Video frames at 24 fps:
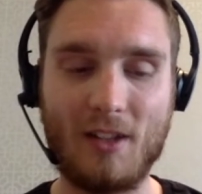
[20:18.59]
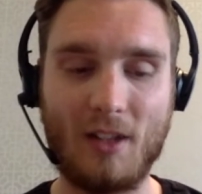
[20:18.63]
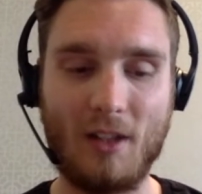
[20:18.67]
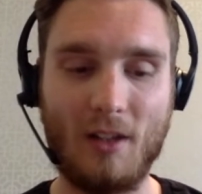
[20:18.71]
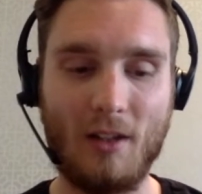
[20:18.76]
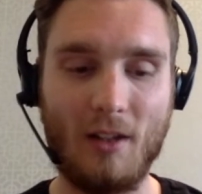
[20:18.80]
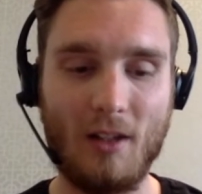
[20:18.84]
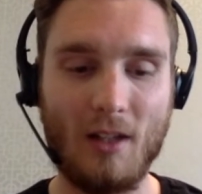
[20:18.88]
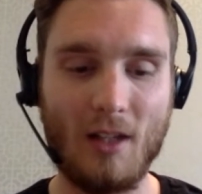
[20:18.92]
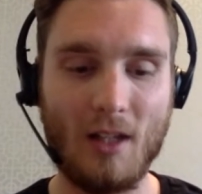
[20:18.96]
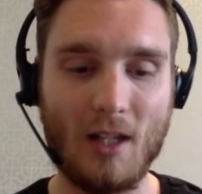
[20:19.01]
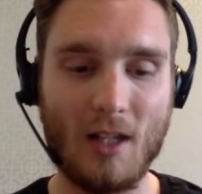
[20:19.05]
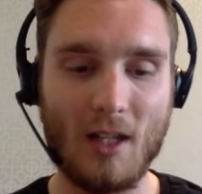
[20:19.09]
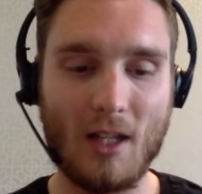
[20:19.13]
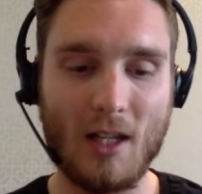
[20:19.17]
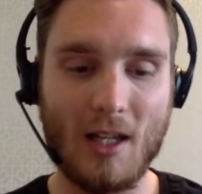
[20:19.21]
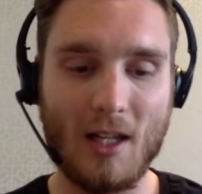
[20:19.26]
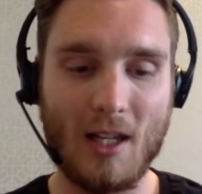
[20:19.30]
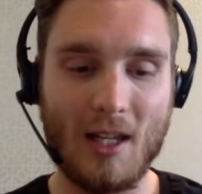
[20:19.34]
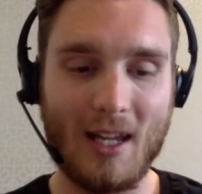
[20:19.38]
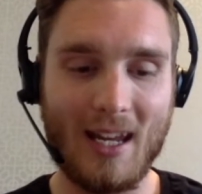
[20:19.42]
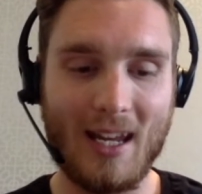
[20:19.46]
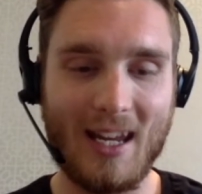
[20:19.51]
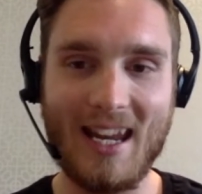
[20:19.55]
And
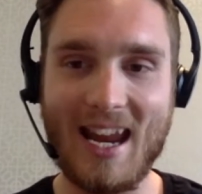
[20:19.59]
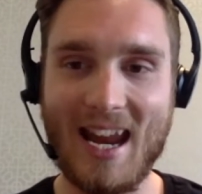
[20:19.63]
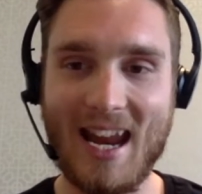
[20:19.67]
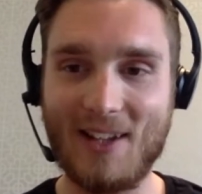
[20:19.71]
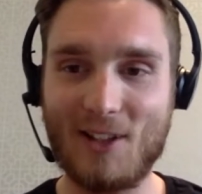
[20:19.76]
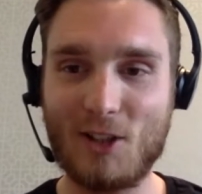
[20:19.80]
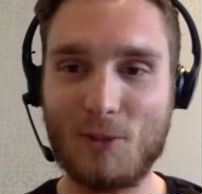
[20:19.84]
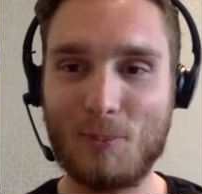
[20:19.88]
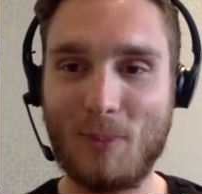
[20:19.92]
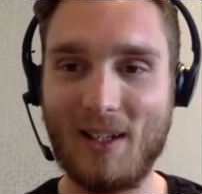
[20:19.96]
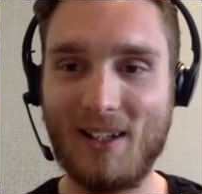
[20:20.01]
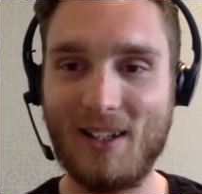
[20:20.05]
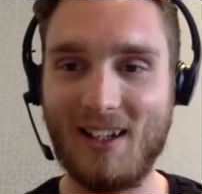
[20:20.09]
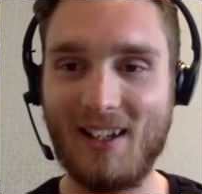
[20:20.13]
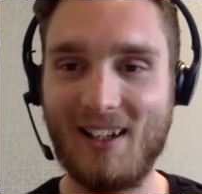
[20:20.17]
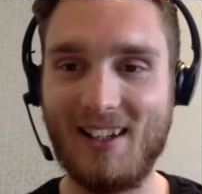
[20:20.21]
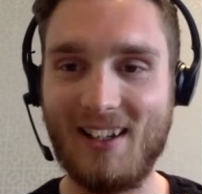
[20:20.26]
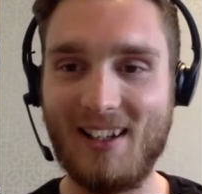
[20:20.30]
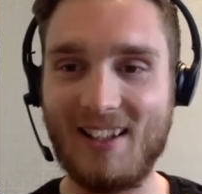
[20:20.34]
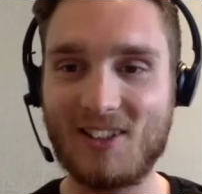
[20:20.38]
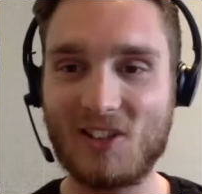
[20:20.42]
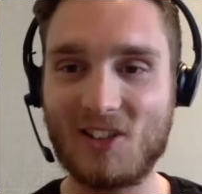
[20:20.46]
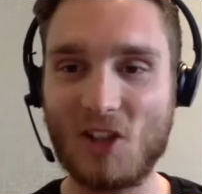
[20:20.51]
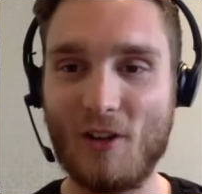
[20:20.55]
yeah, it's been a
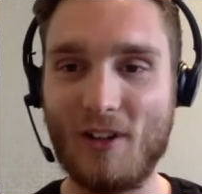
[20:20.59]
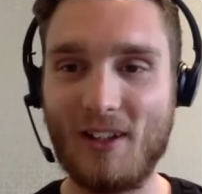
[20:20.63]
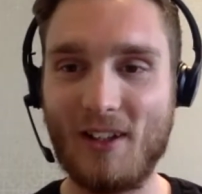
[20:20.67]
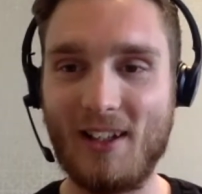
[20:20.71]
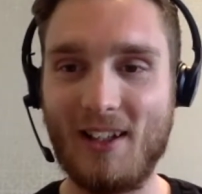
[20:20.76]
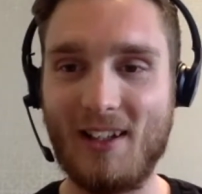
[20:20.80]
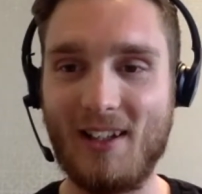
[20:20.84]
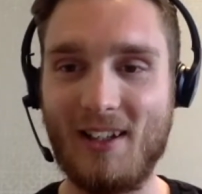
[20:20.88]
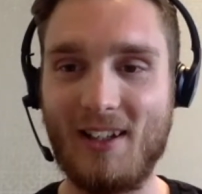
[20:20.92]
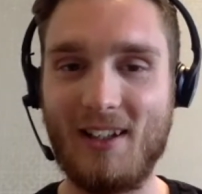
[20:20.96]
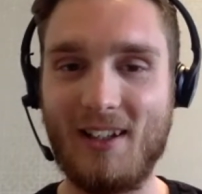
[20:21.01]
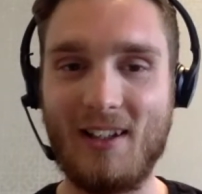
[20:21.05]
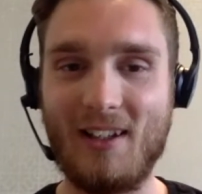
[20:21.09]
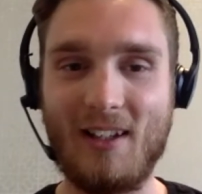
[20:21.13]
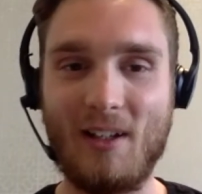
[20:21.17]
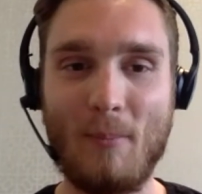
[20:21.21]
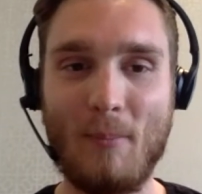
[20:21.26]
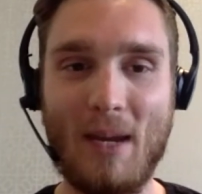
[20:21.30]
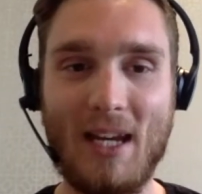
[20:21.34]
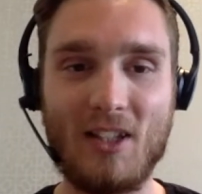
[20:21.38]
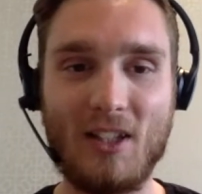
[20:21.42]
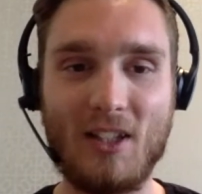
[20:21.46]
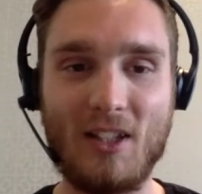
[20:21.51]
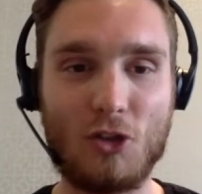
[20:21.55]
certainly an
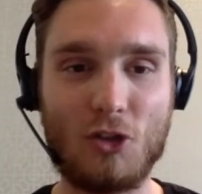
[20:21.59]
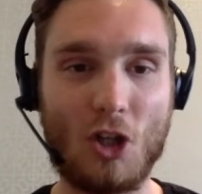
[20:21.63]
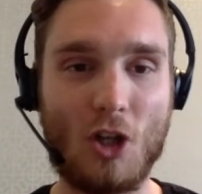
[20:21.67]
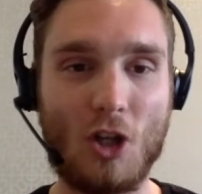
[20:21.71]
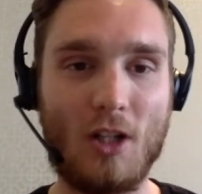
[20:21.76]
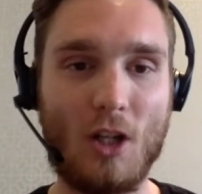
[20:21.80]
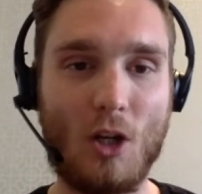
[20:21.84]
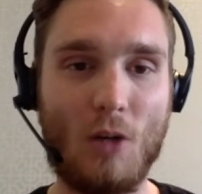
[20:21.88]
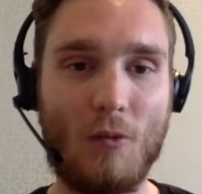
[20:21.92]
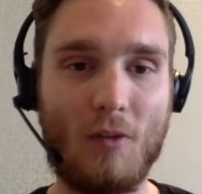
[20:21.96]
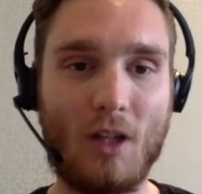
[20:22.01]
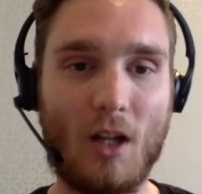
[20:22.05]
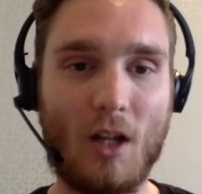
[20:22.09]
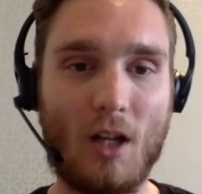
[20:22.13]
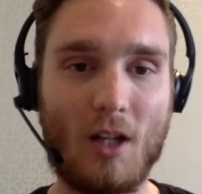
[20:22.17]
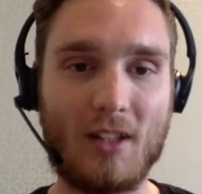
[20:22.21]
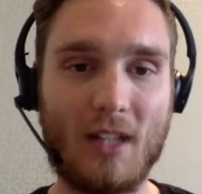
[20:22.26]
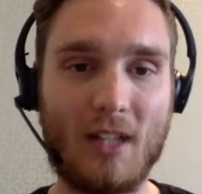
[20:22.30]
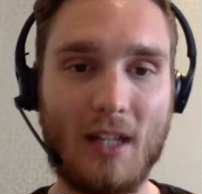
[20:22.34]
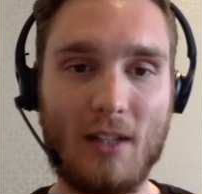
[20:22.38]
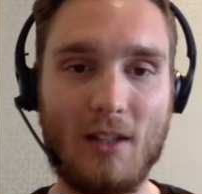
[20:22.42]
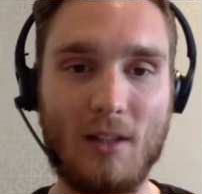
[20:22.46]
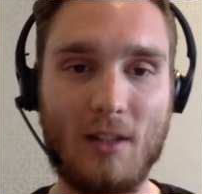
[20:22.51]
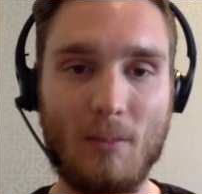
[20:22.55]
amazing journey over the last
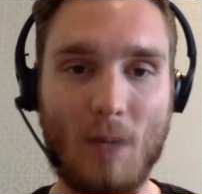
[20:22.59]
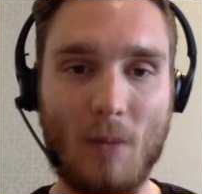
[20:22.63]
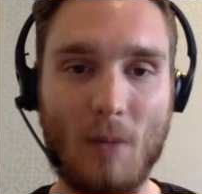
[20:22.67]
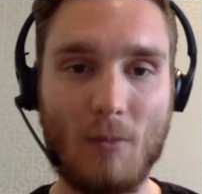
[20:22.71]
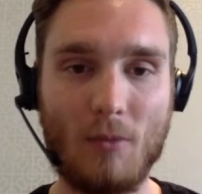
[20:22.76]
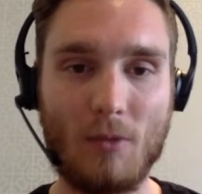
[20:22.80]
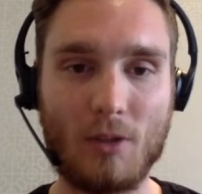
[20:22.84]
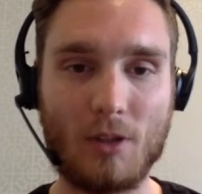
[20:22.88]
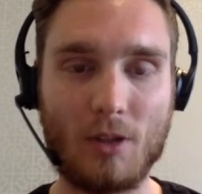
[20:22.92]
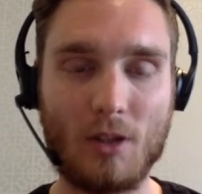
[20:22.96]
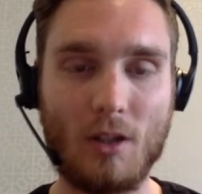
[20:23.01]
18 months.